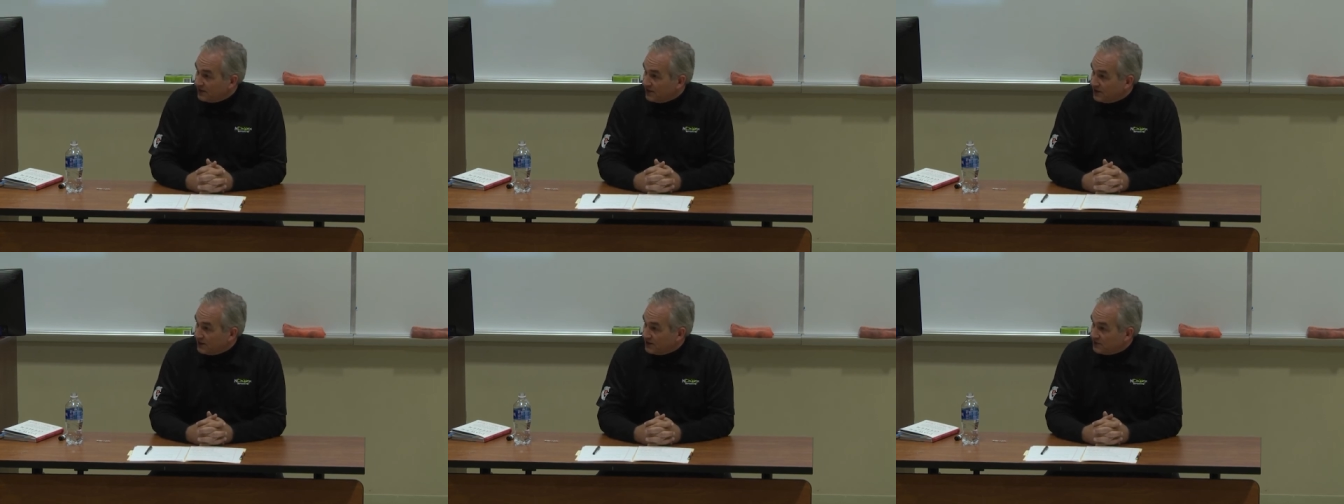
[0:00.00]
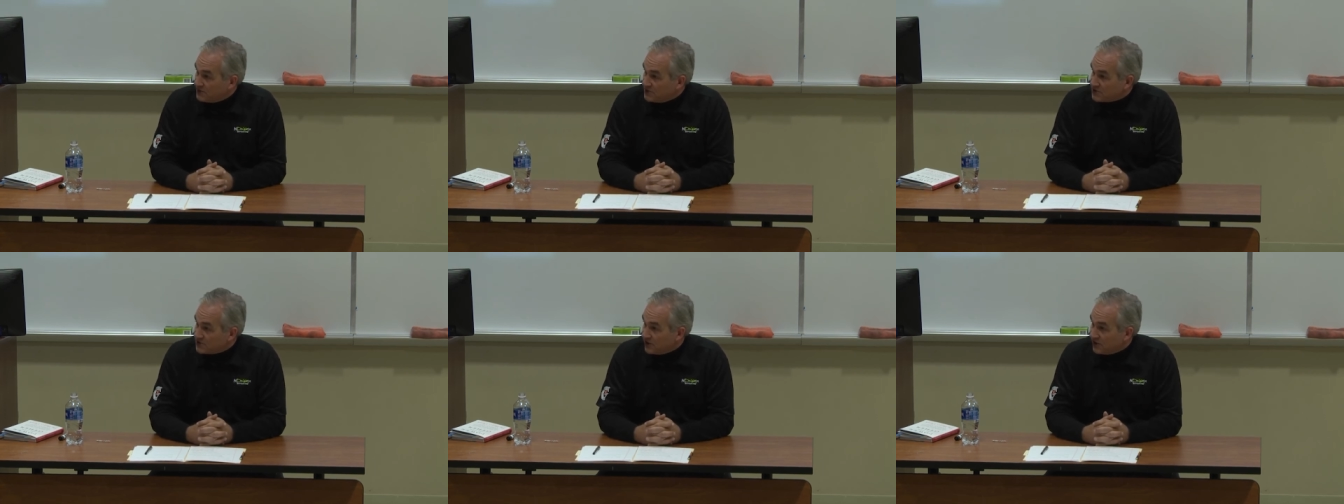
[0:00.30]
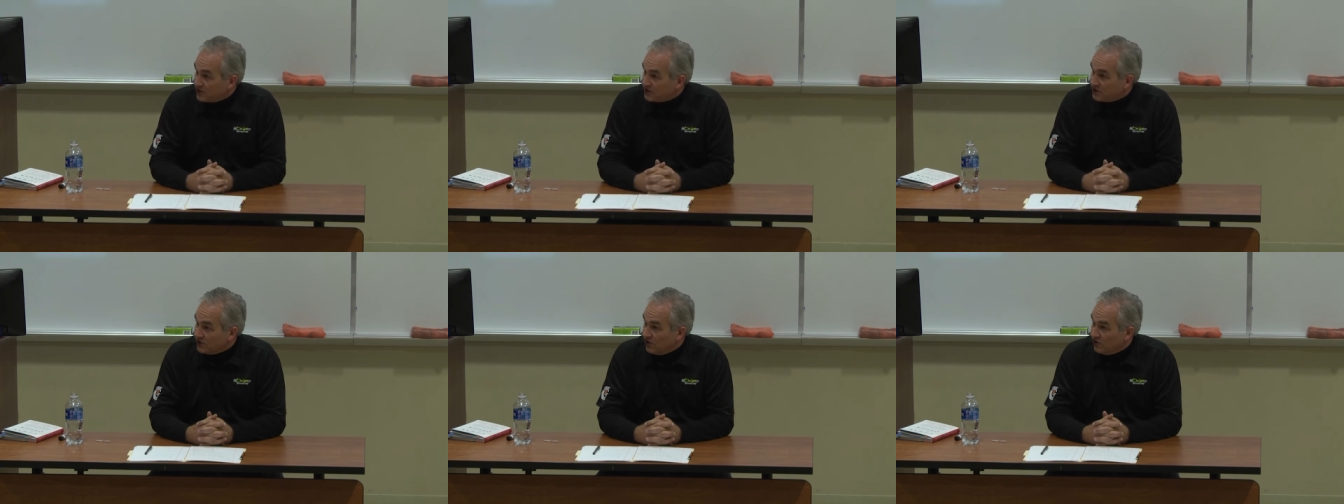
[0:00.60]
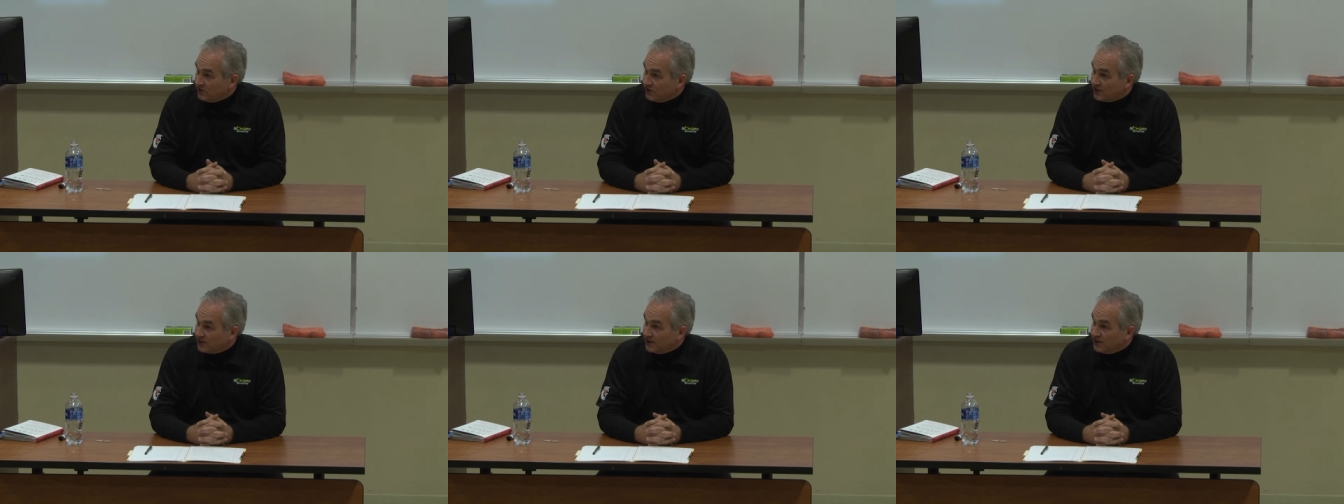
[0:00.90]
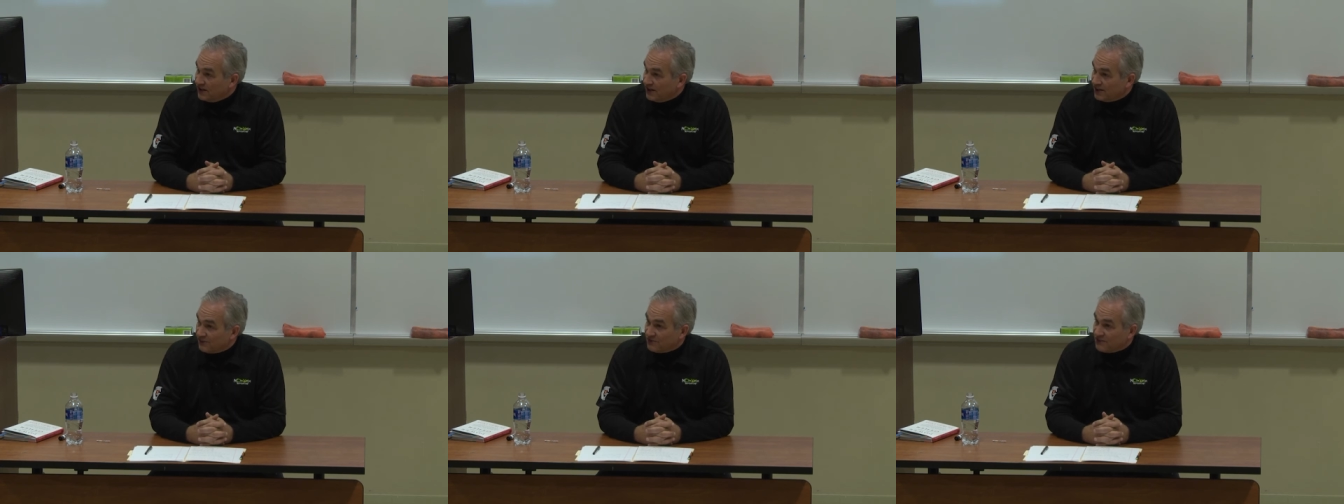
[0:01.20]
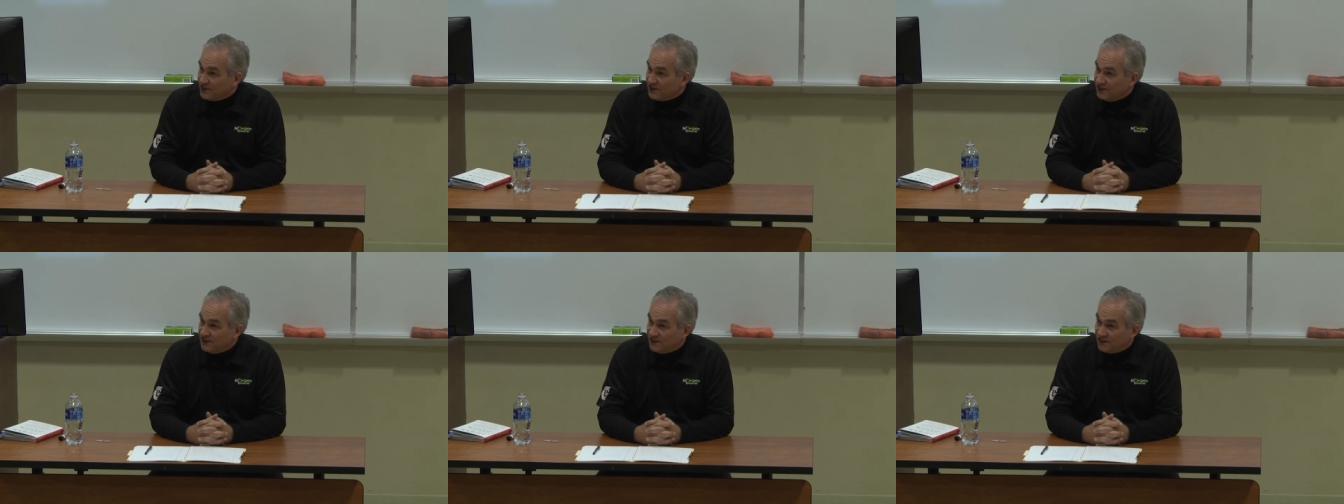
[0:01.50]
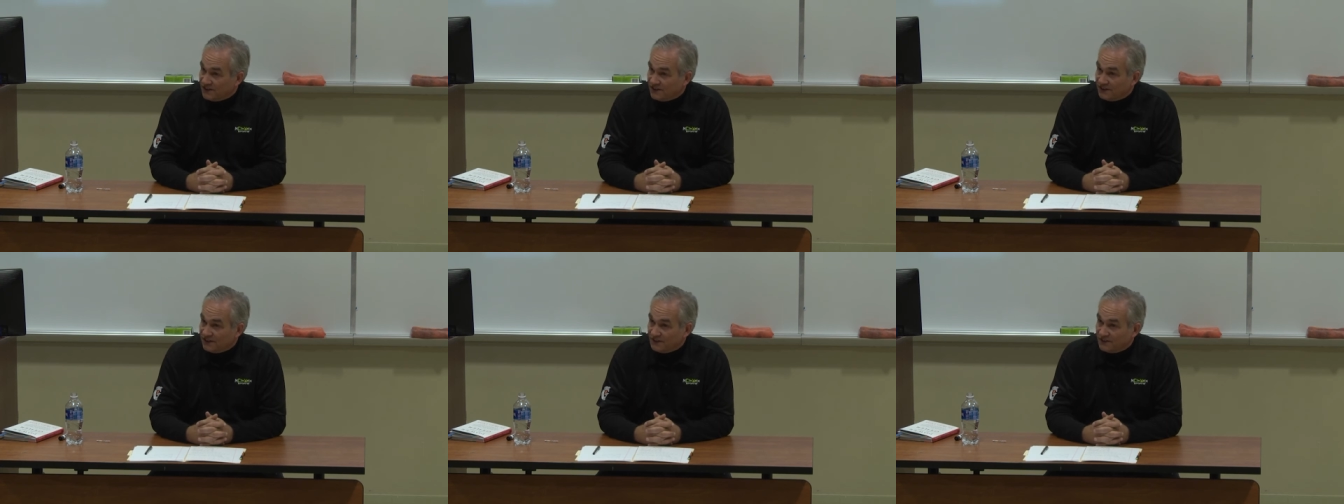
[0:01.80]
And we started calling every
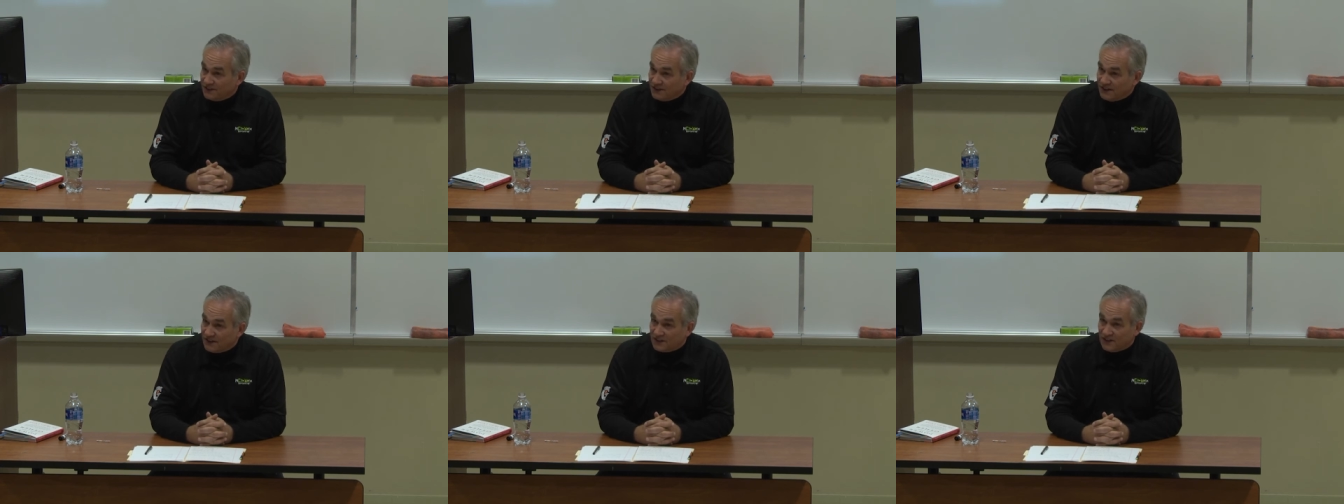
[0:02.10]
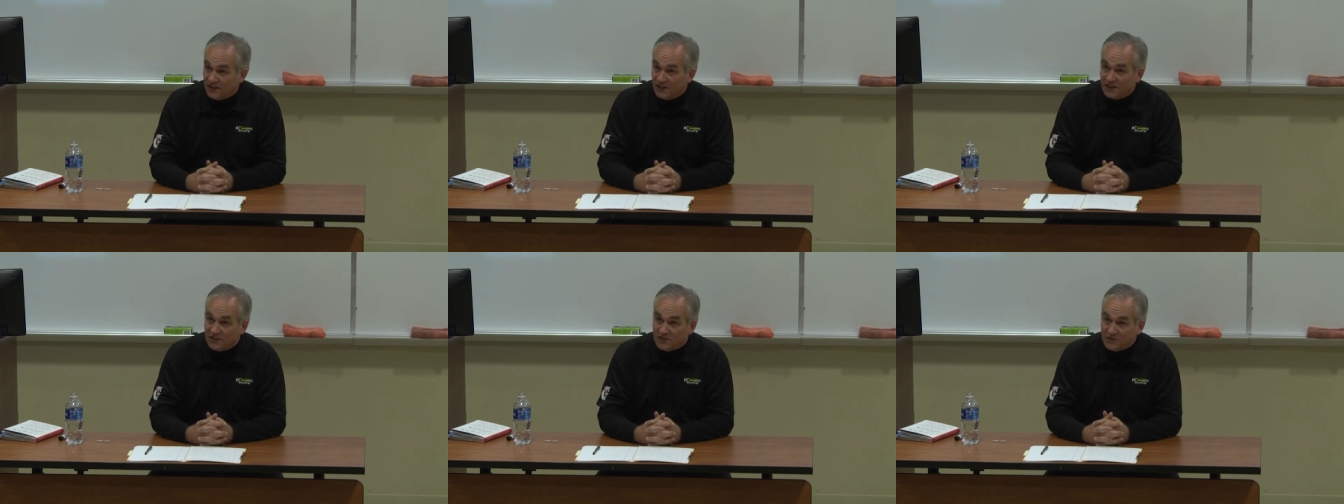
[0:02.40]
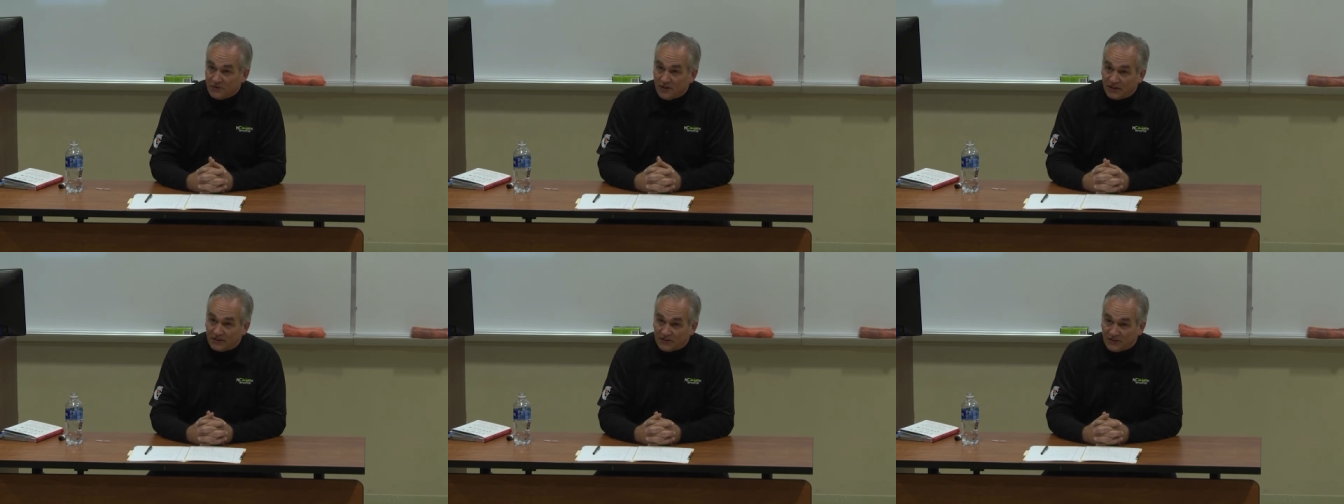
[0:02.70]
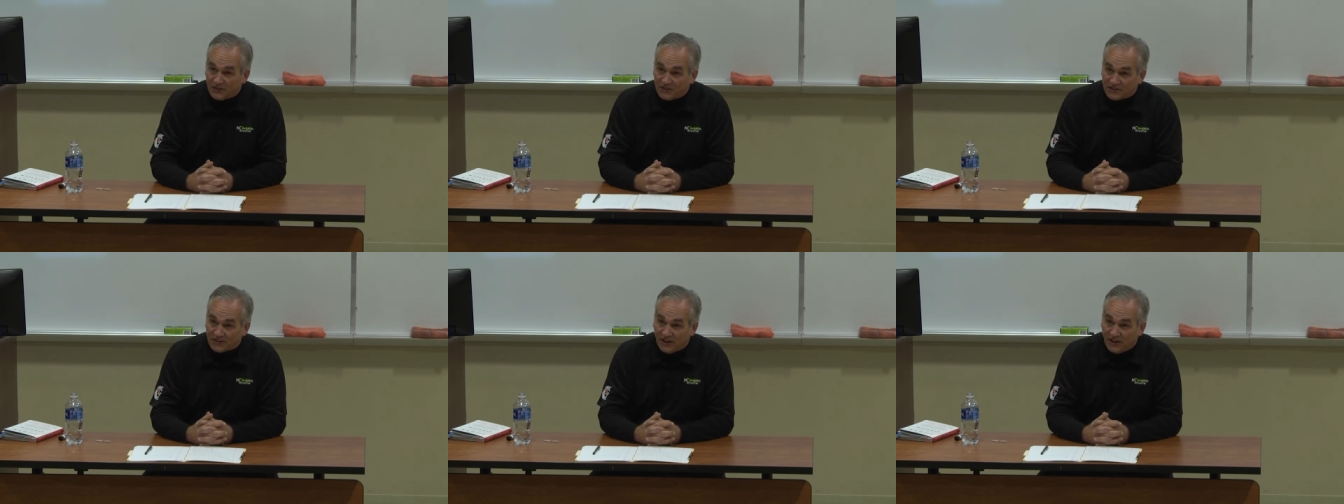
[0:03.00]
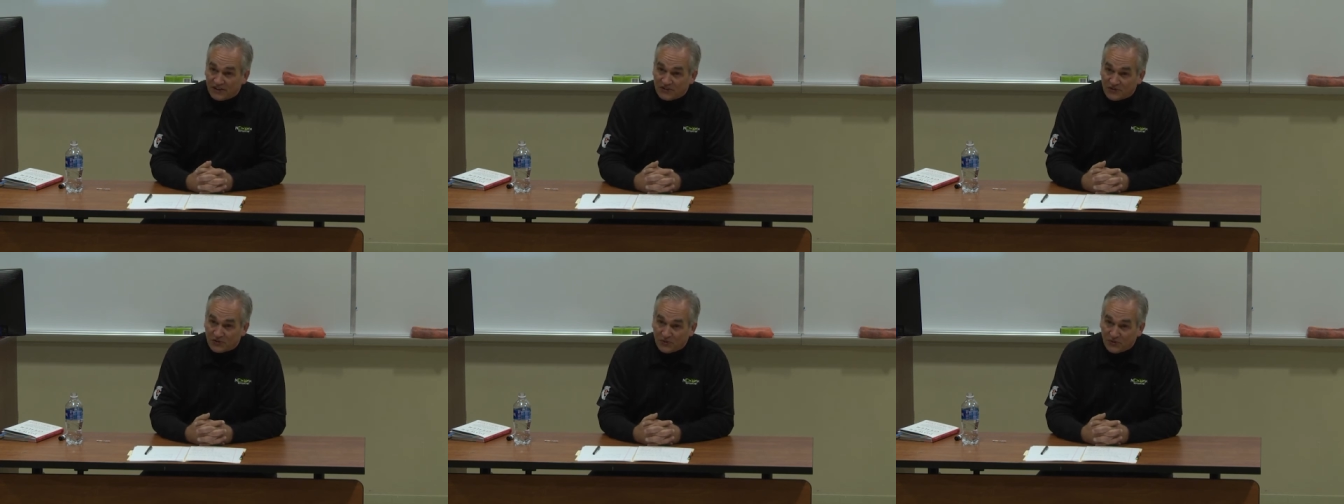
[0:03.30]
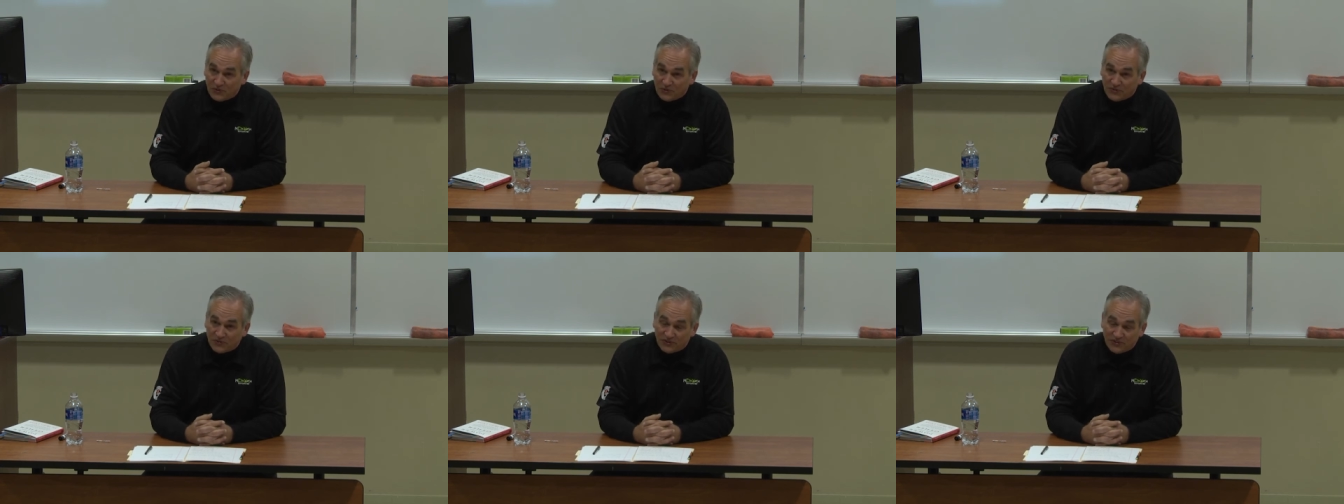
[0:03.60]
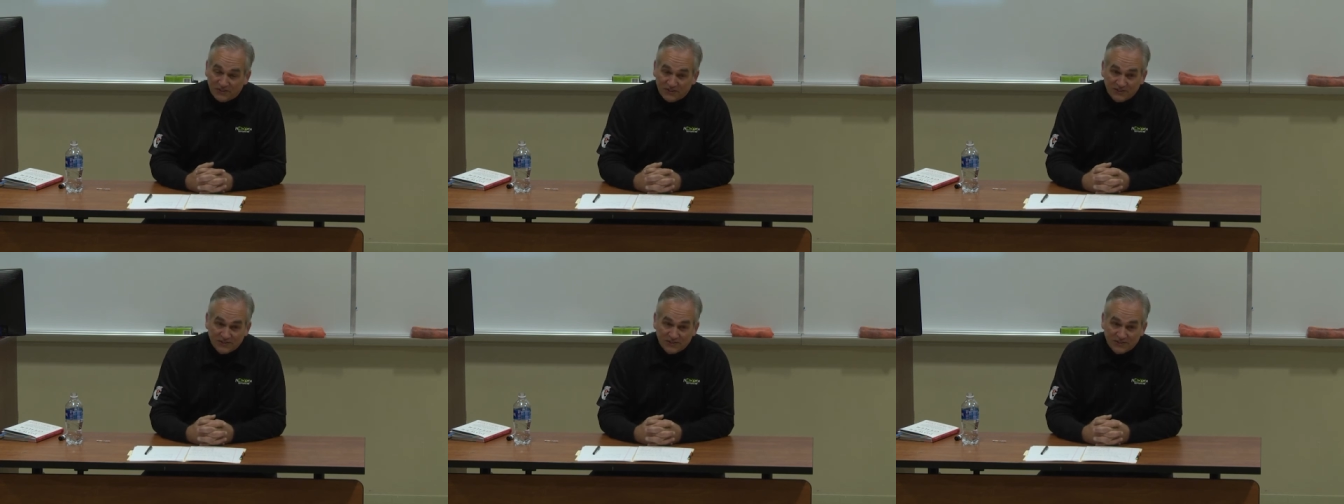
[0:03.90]
athletic director at the high schools